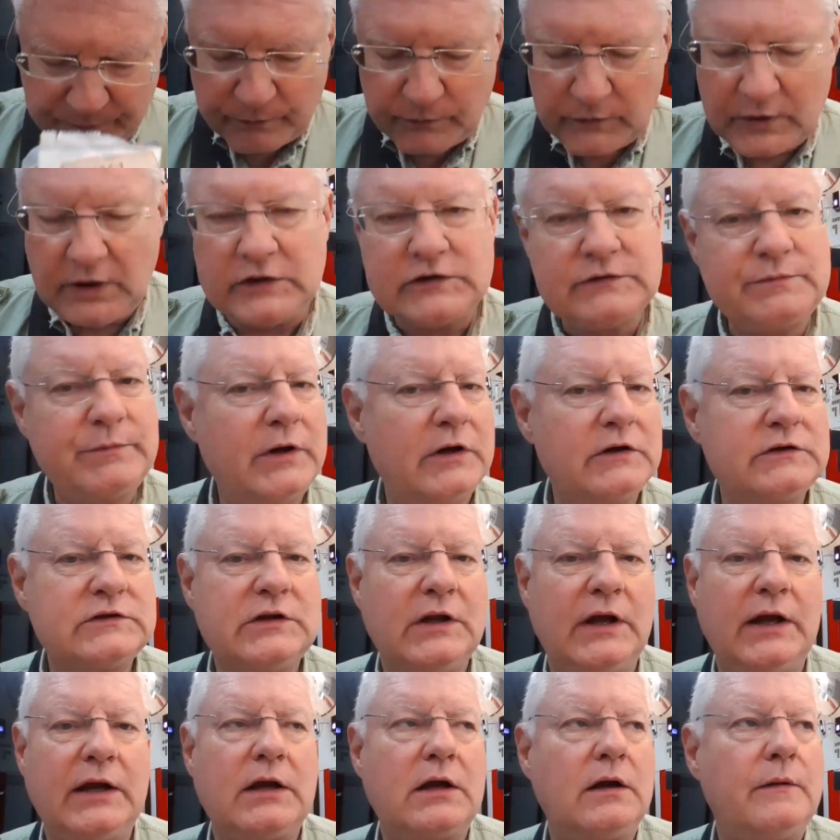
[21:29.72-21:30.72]
it smells
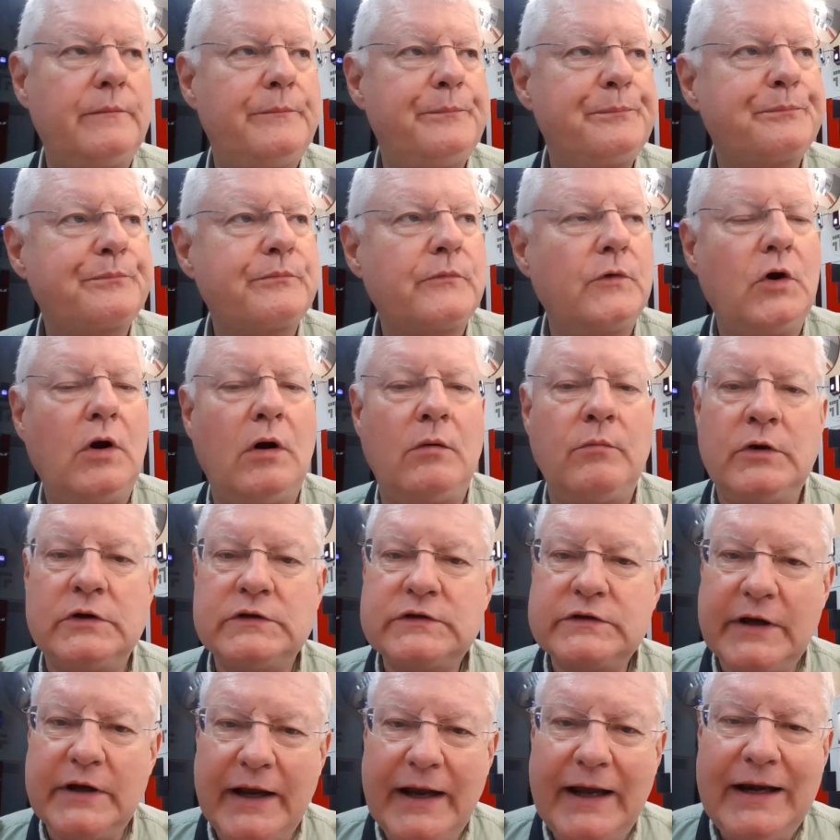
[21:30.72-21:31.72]
like almost
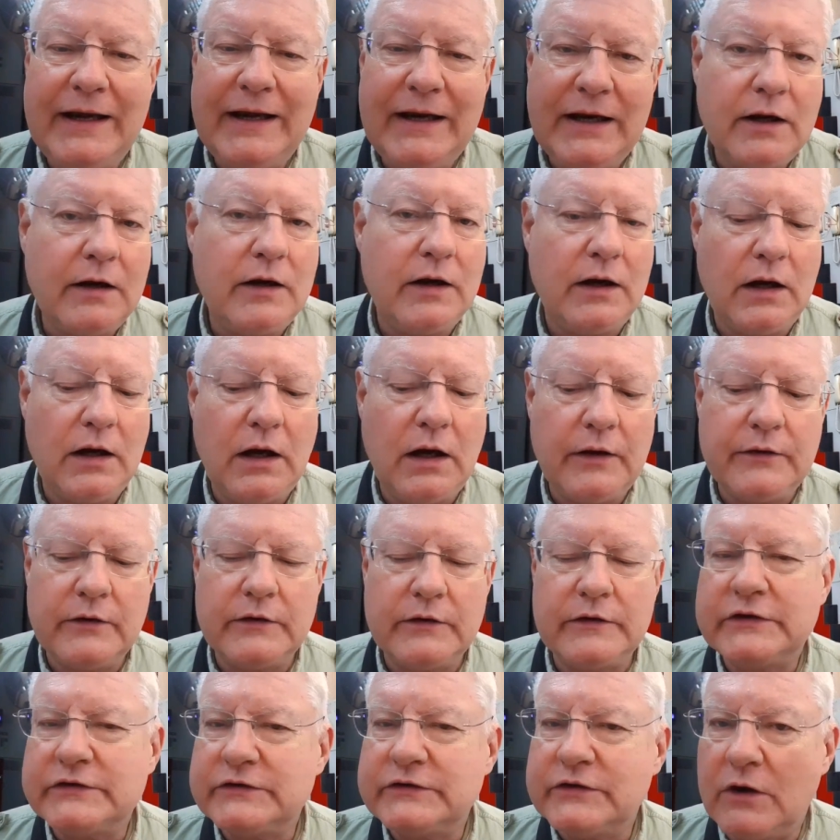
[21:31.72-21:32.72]
any
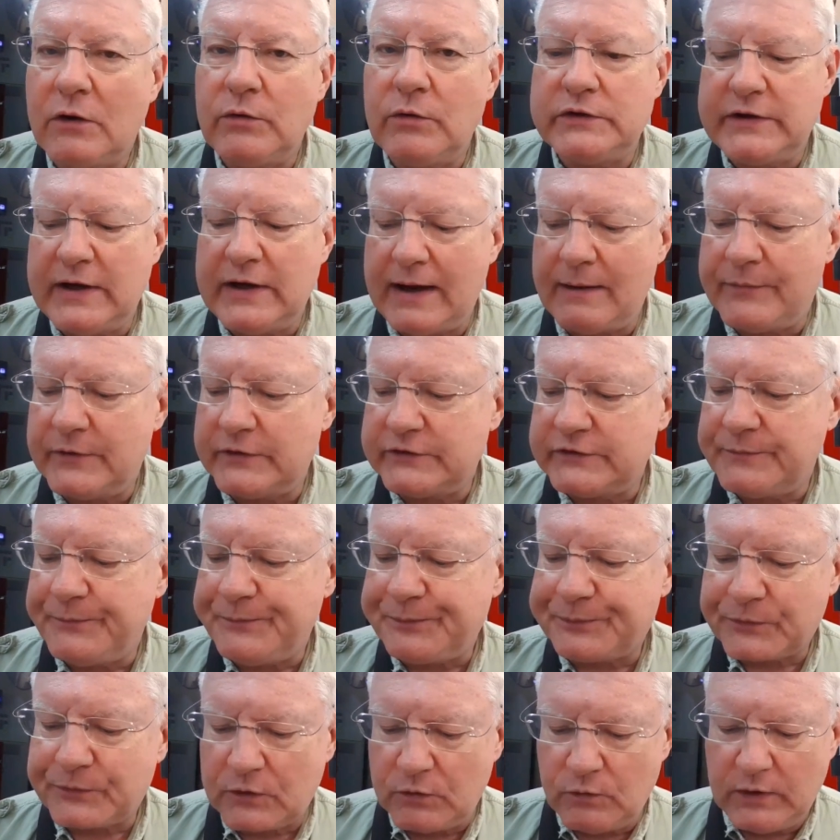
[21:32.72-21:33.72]
other. This always happens
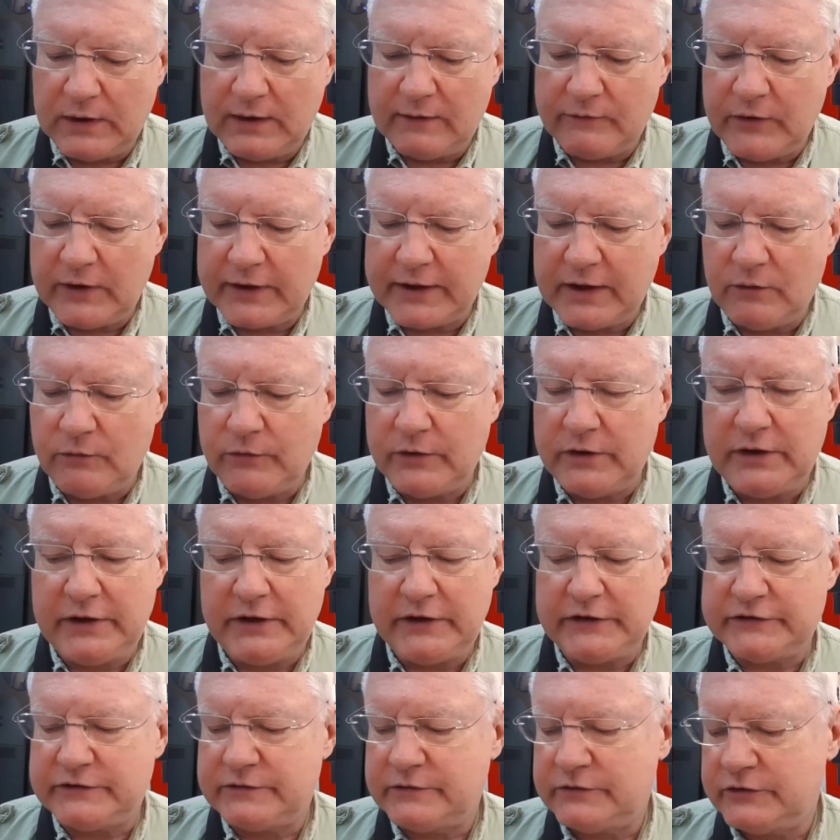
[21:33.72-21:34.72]
whenever I get one of
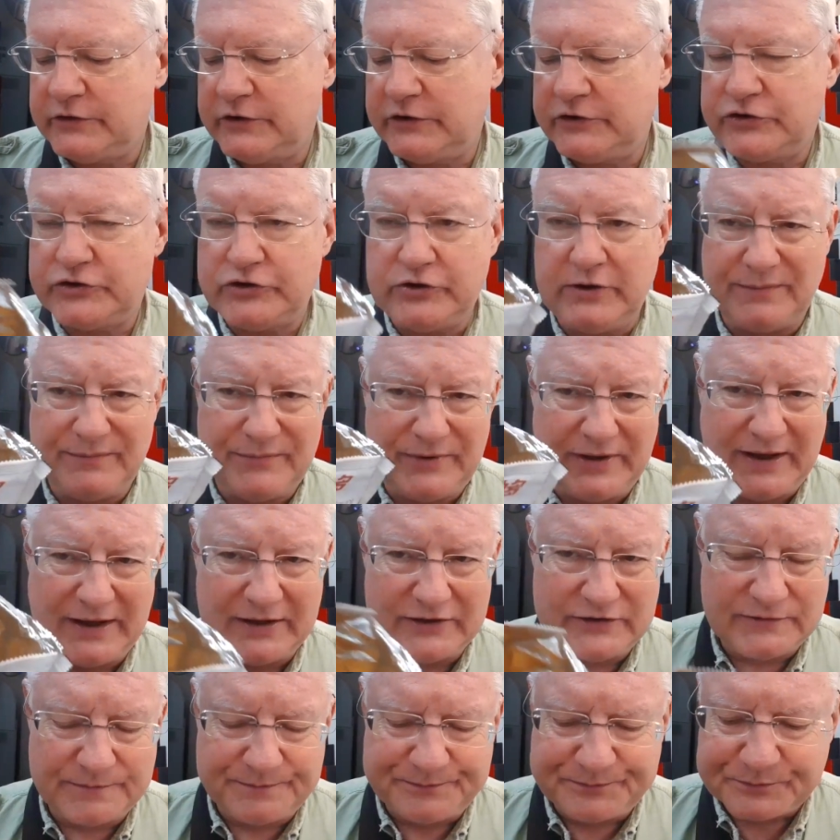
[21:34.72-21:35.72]
these chip
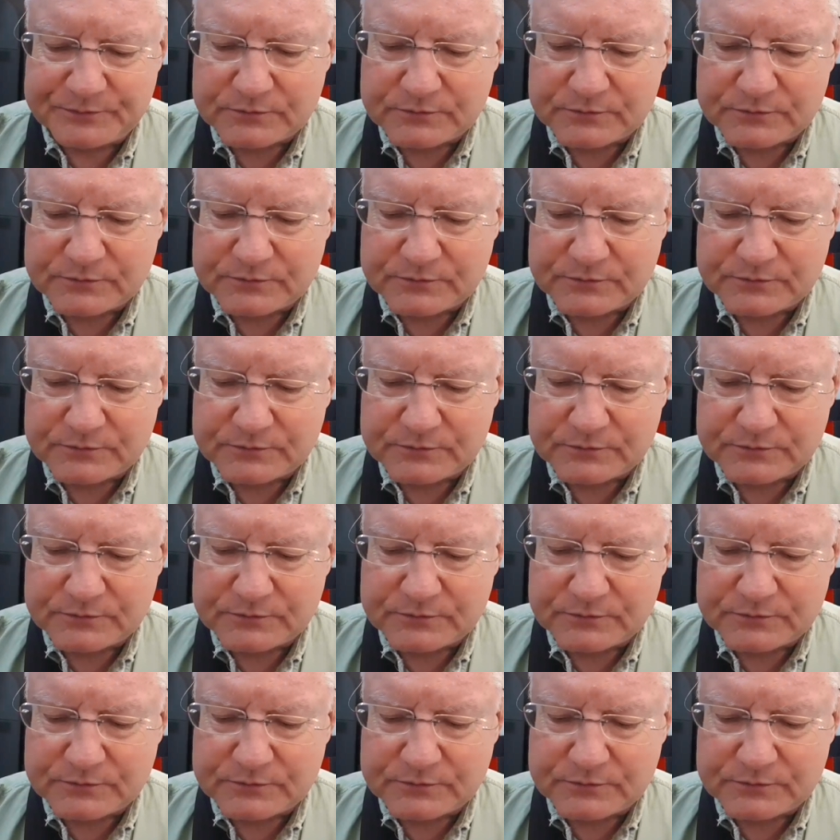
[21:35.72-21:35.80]
bags.